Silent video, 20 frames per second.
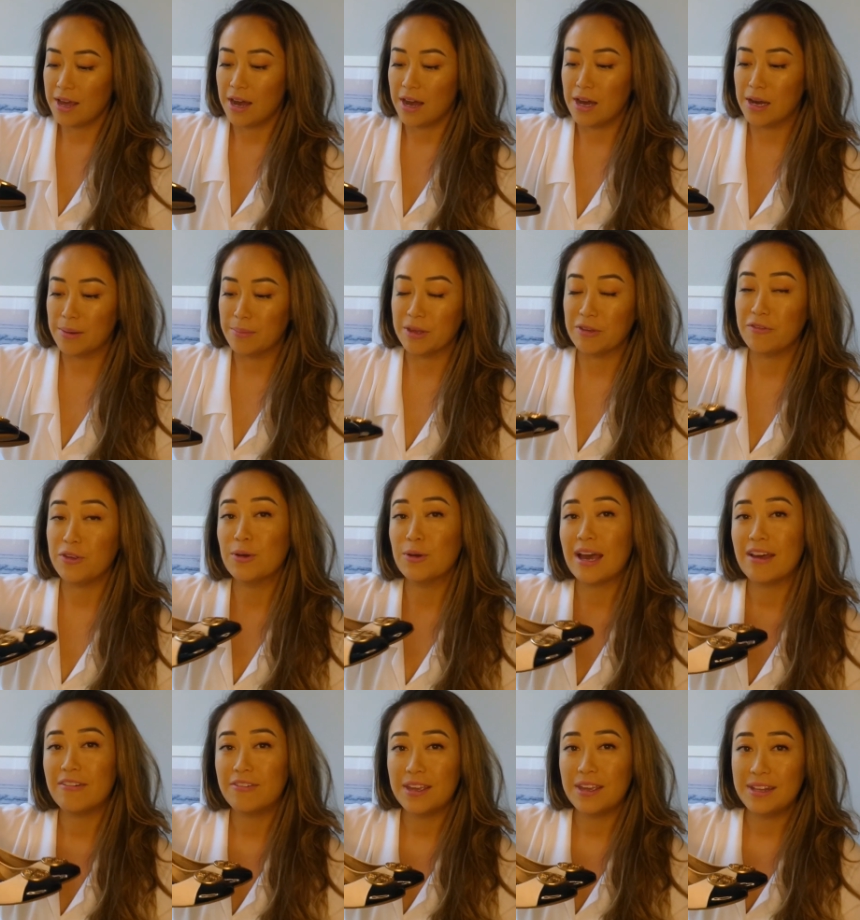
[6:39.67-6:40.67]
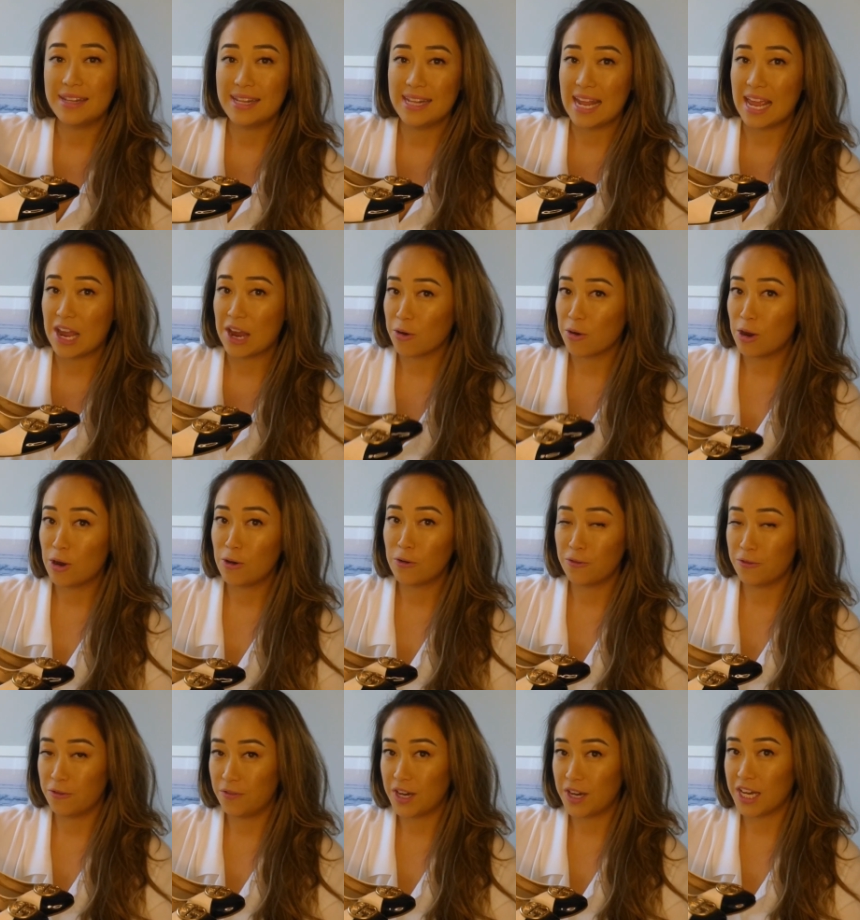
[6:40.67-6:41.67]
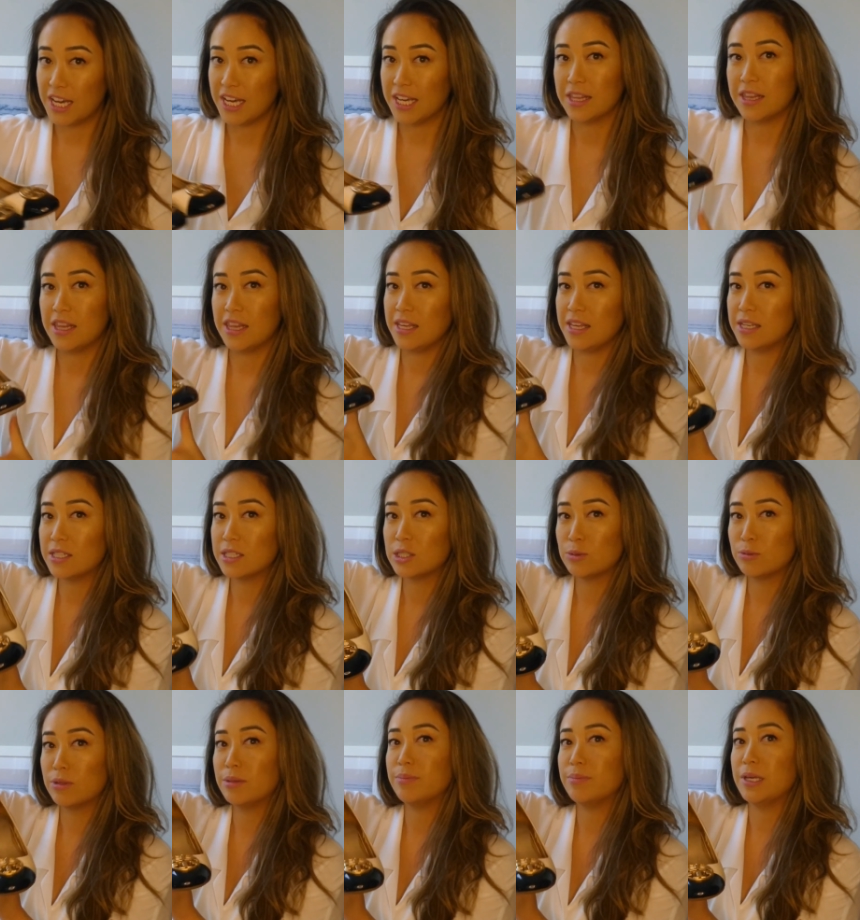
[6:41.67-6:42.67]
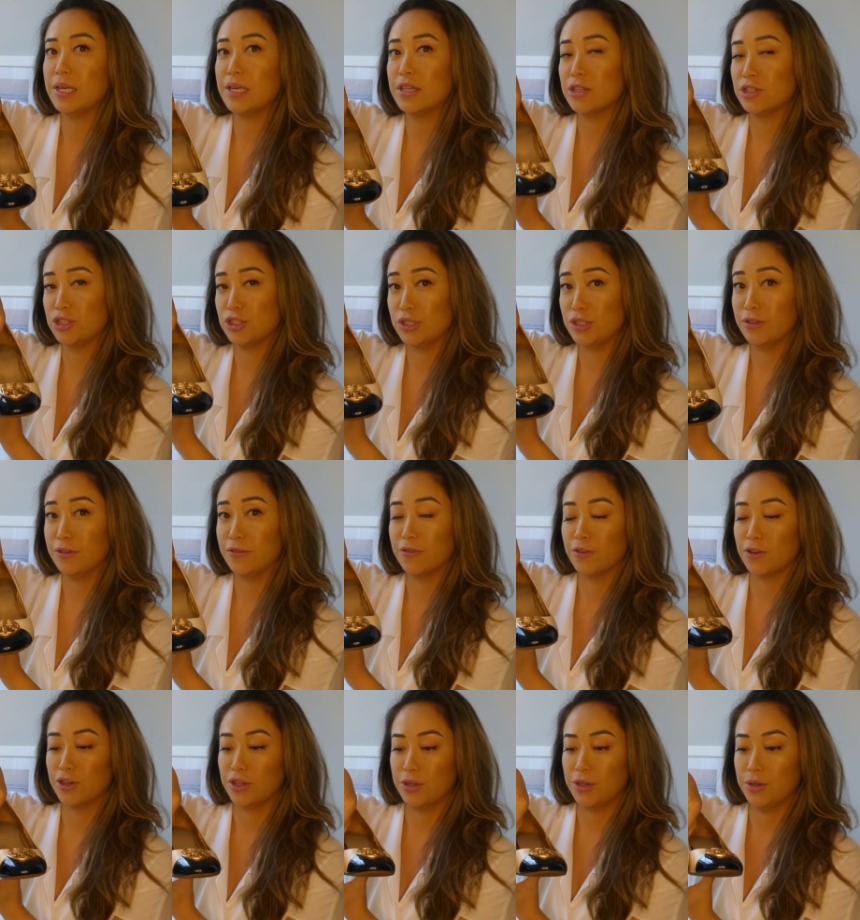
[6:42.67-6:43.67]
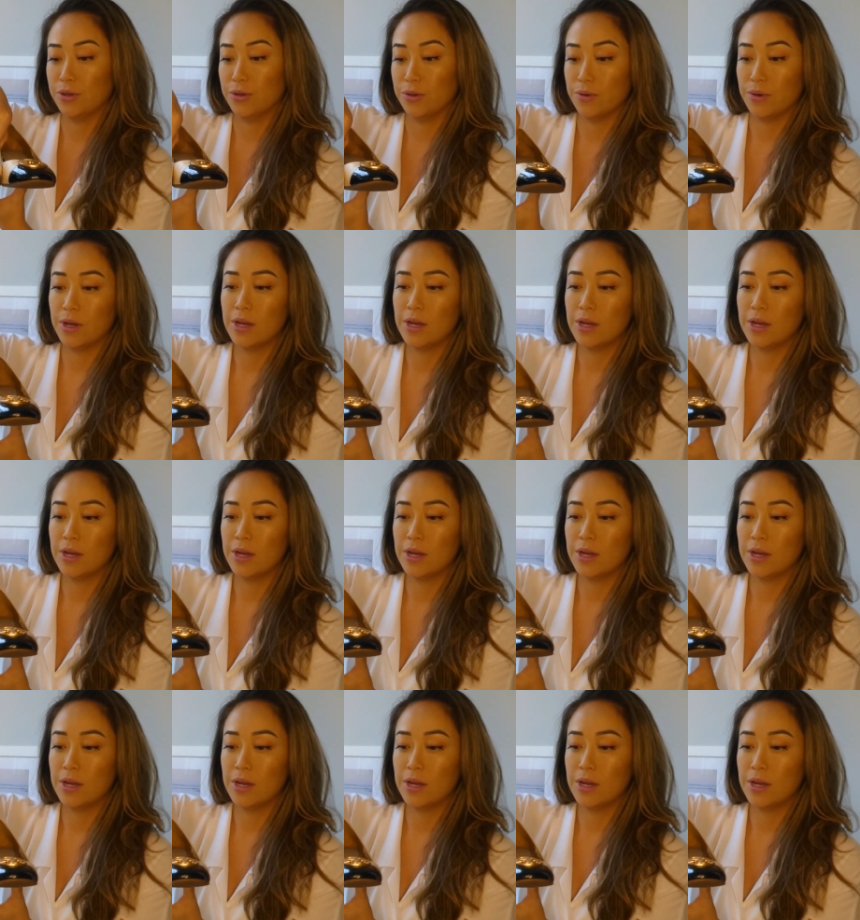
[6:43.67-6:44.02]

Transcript: Um, if you have a narrow foot, these would be the shoe for you.